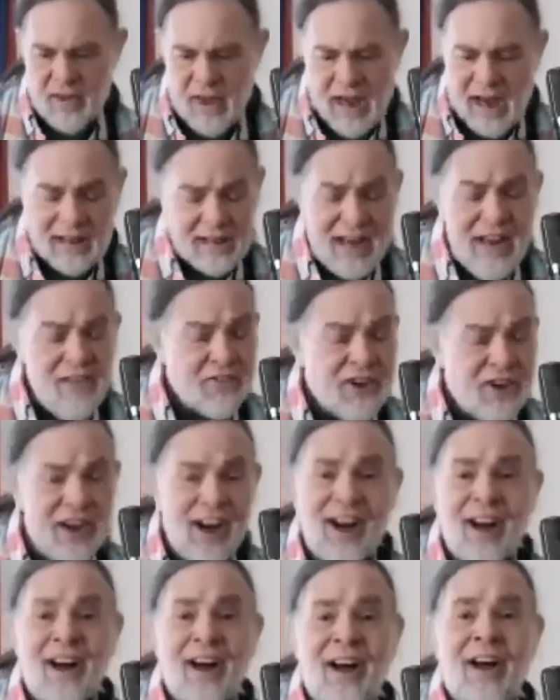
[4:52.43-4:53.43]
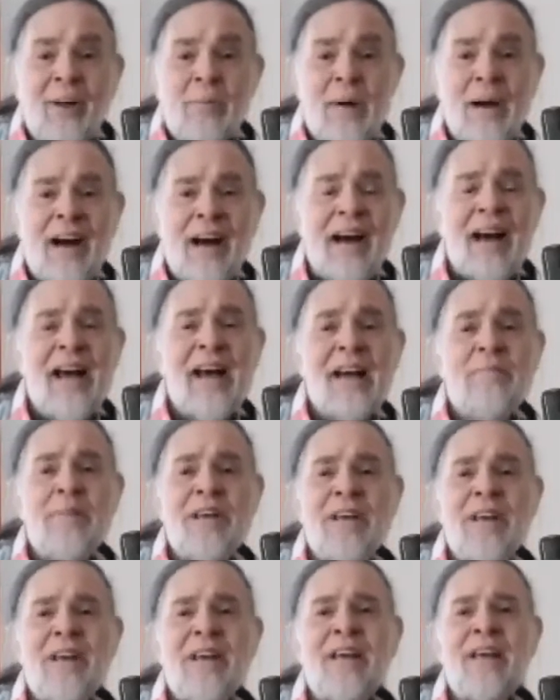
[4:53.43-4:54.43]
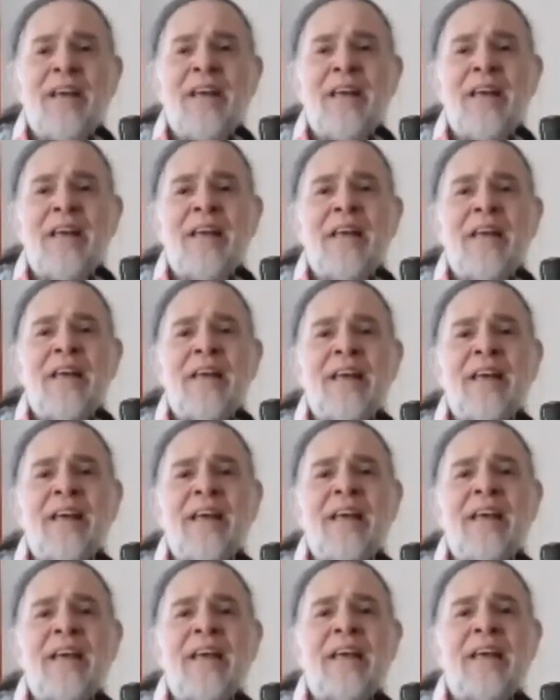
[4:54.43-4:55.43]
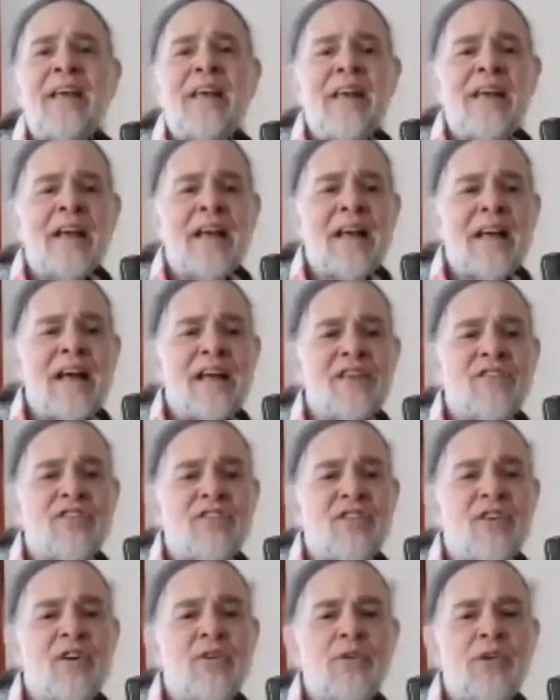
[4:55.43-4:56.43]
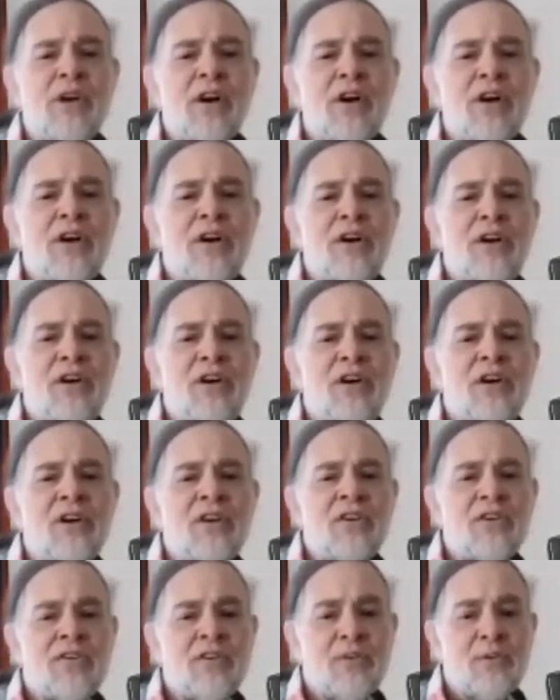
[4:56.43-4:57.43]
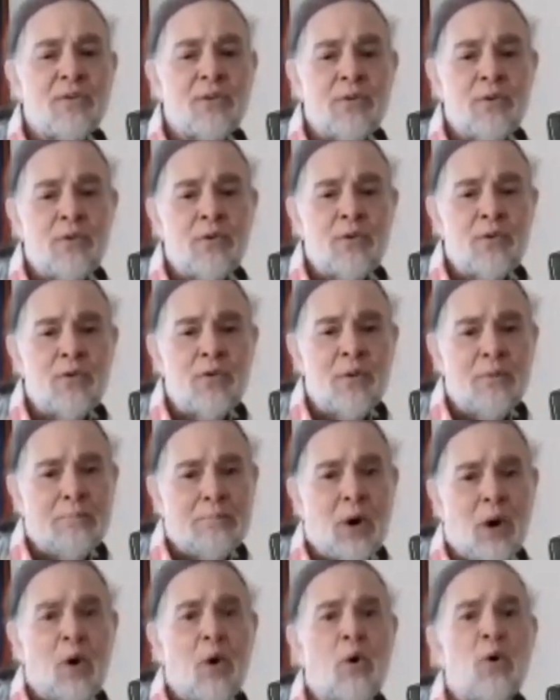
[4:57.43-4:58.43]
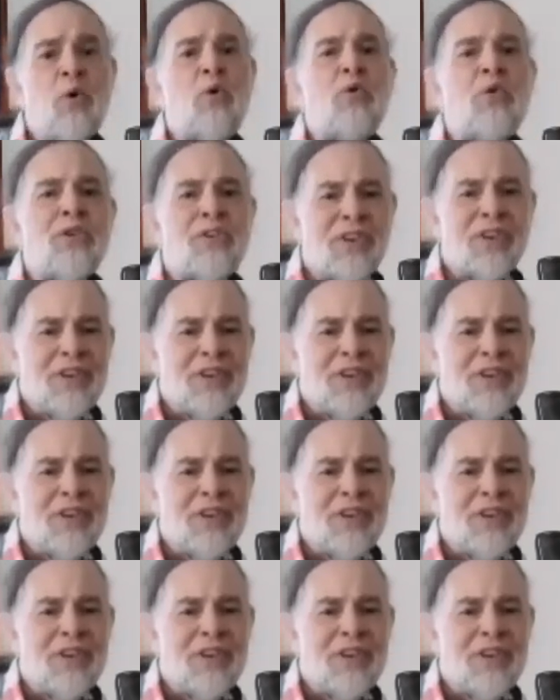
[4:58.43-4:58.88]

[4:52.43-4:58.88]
I left it all behind me and I stowed on to a boat.